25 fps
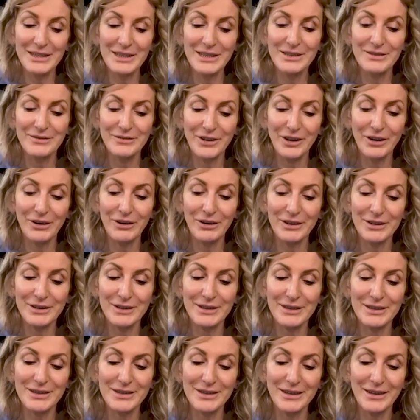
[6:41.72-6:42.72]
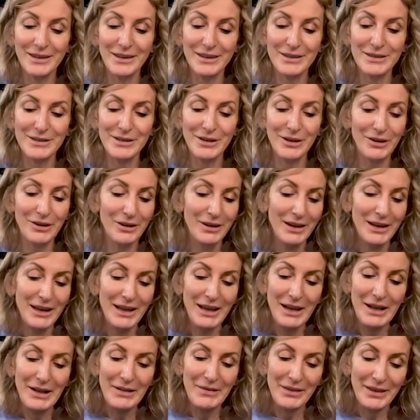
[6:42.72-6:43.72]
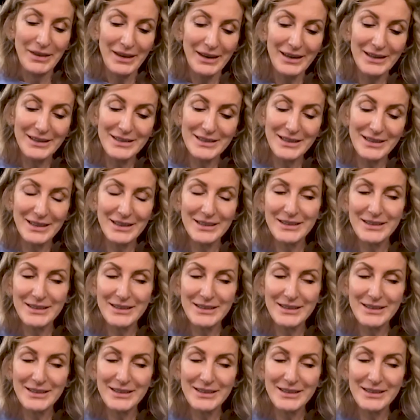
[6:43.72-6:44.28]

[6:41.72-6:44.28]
is very interesting. So it's